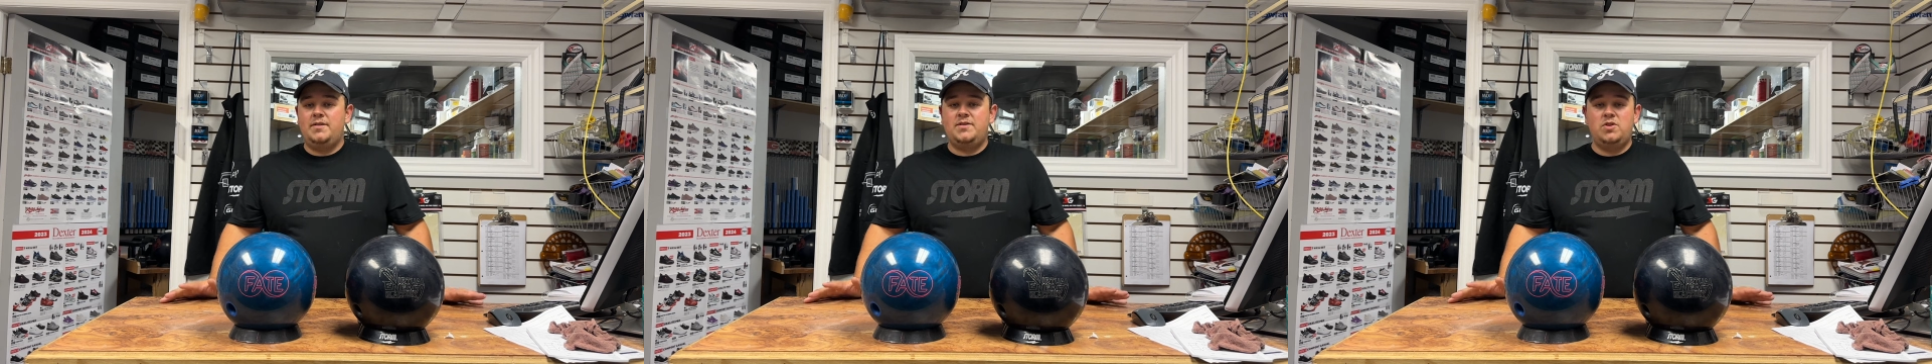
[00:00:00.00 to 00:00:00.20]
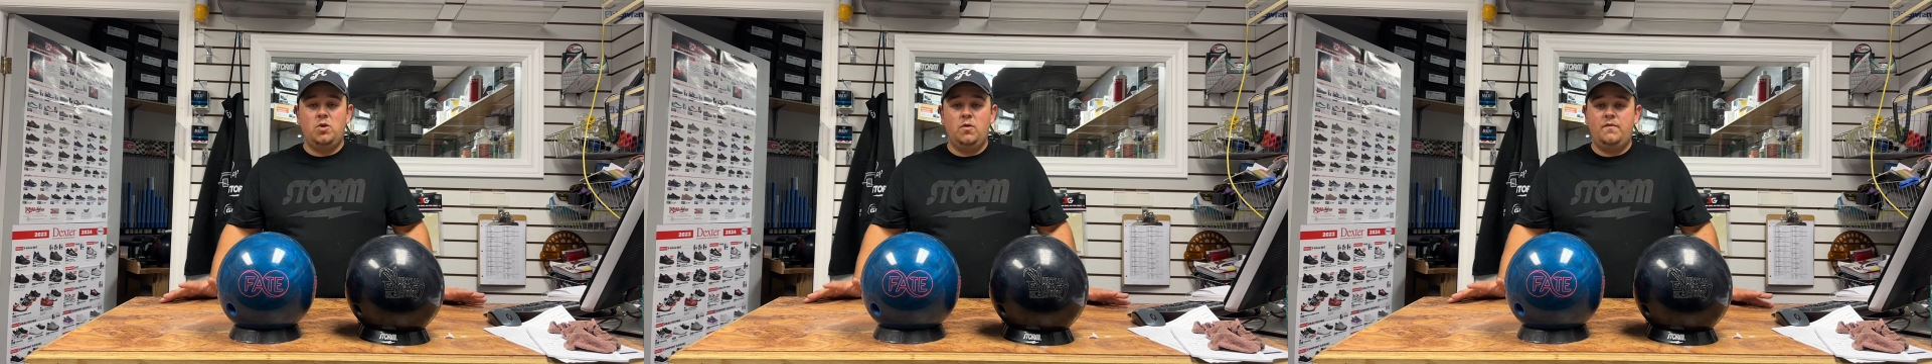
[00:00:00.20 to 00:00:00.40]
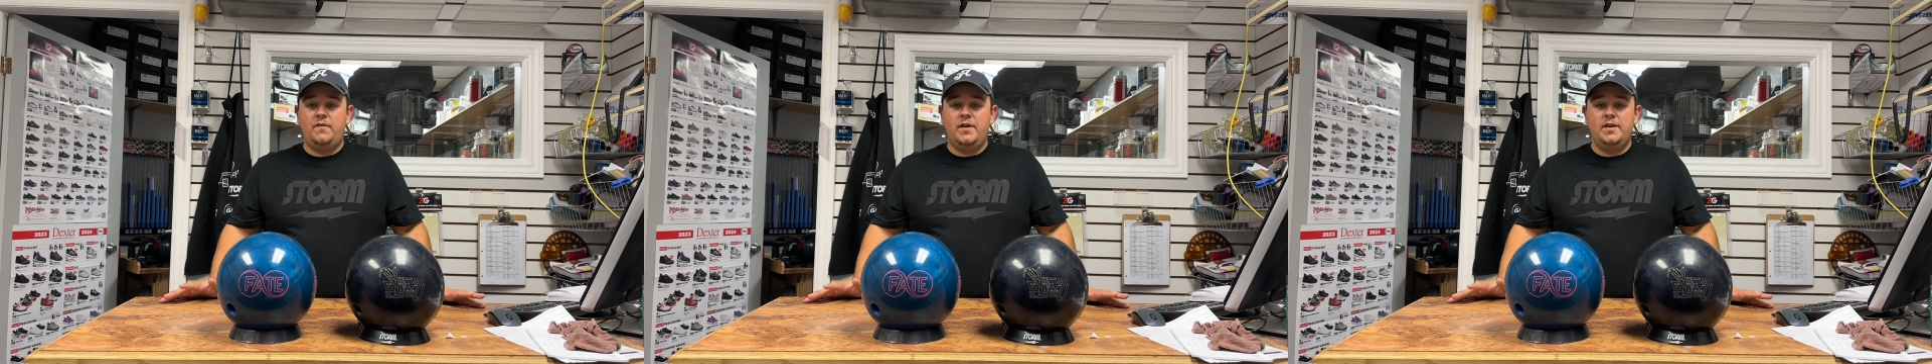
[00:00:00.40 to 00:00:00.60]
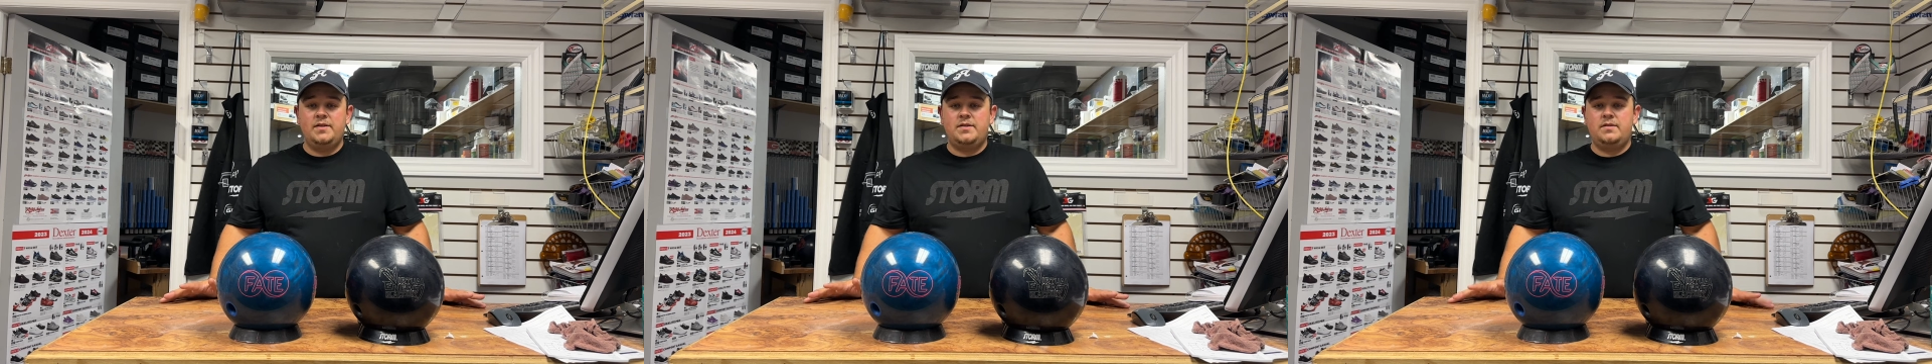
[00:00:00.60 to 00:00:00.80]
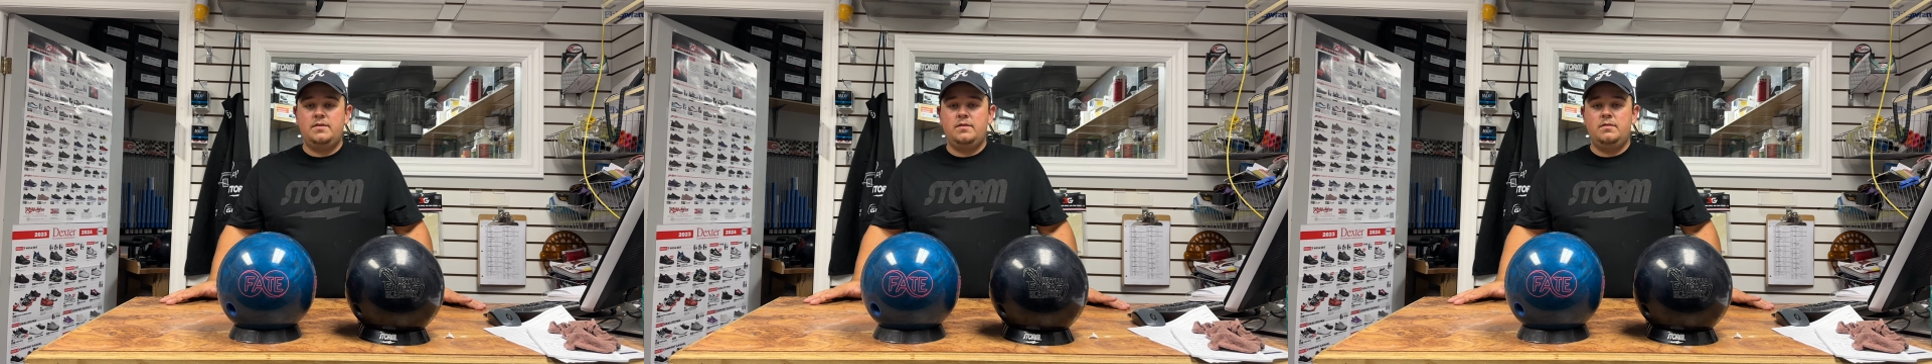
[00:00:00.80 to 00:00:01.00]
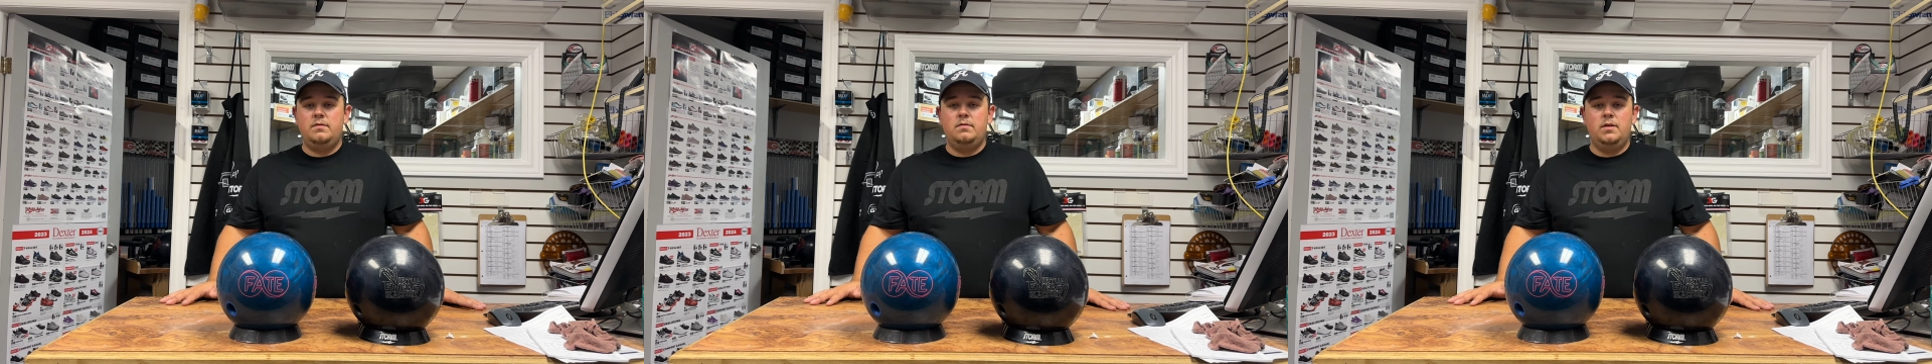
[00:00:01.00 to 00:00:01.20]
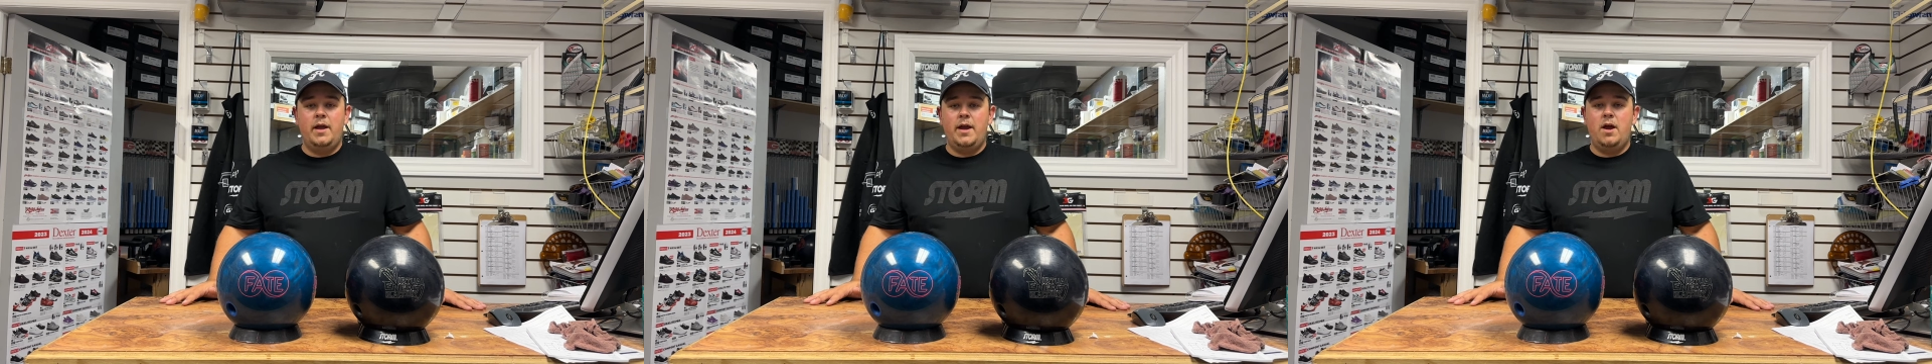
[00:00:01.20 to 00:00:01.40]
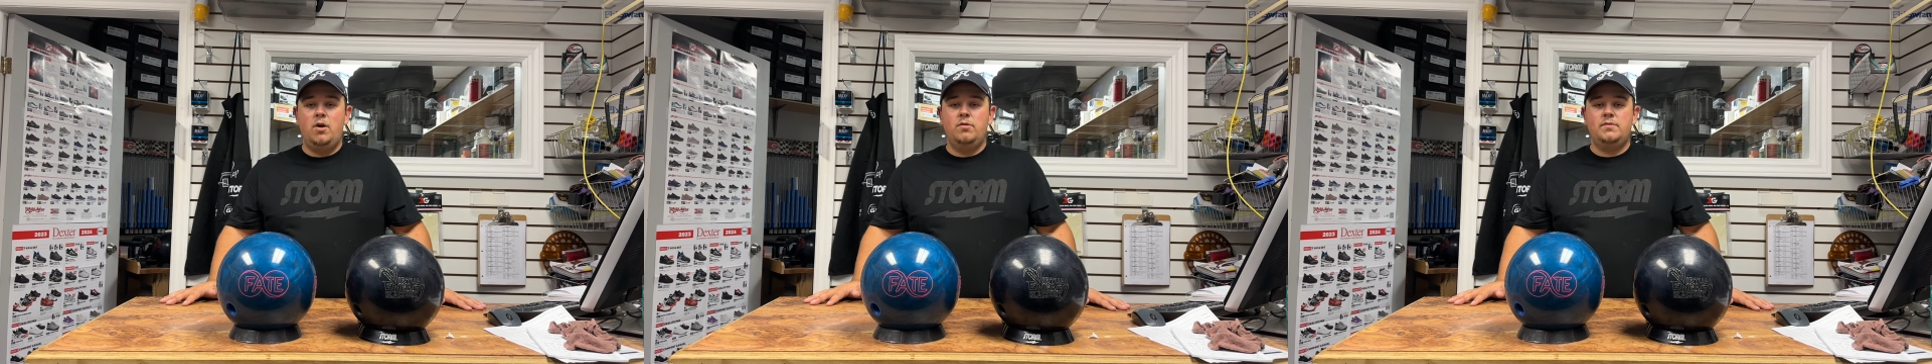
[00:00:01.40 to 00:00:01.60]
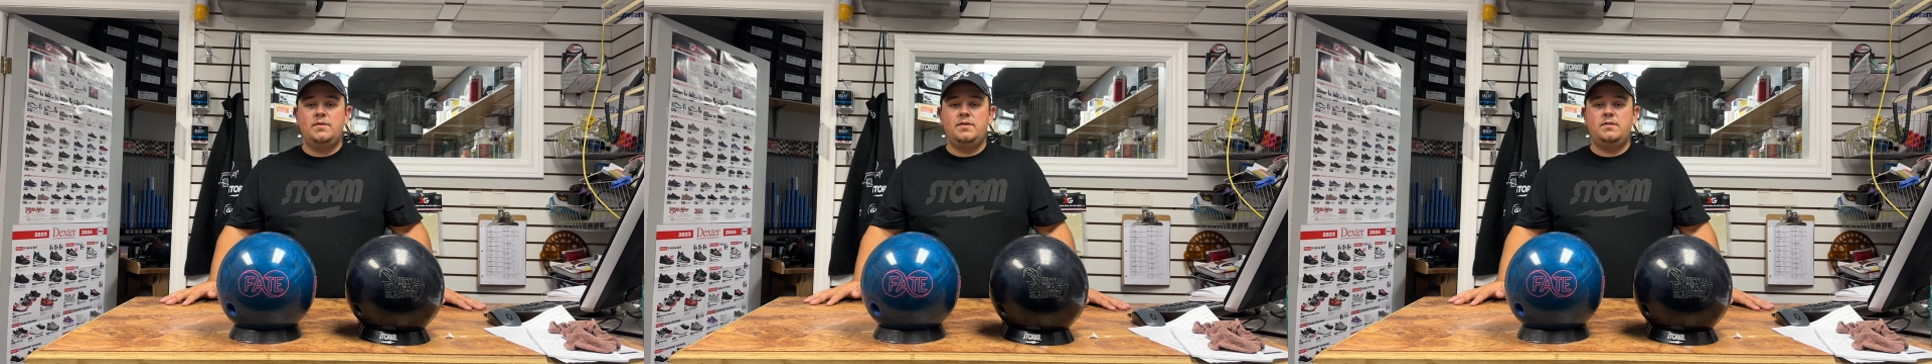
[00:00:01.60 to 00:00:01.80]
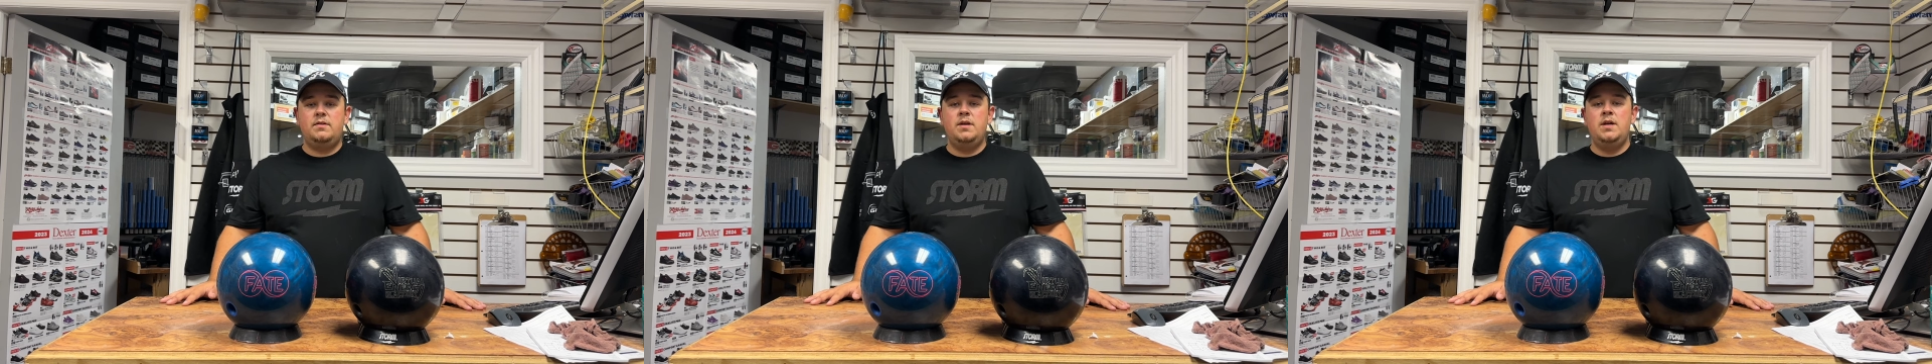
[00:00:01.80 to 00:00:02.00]
surface,
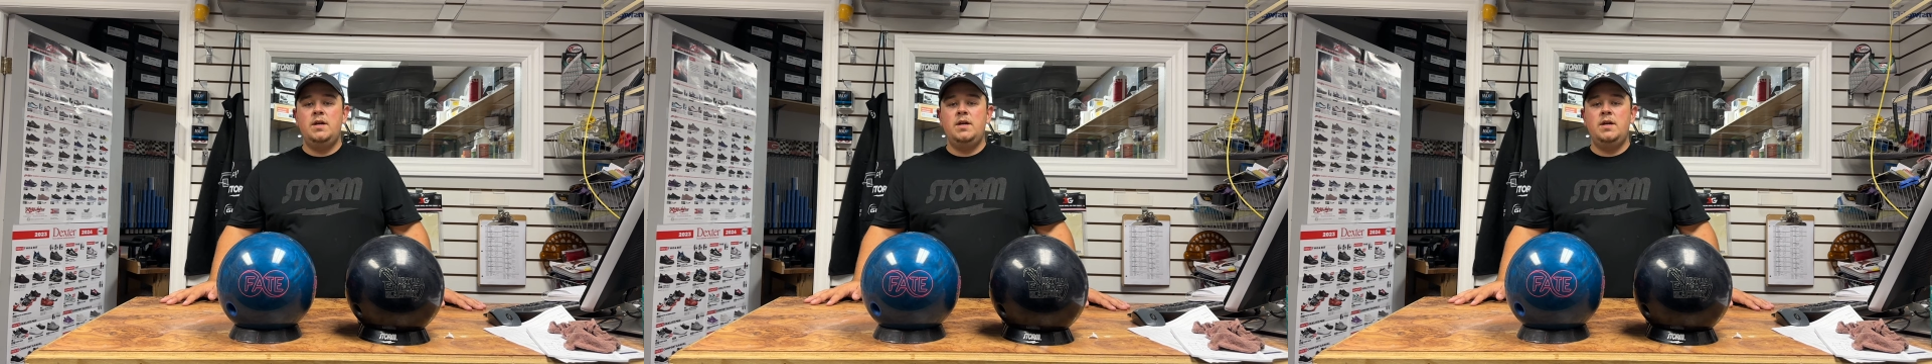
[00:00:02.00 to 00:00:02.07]
layouts.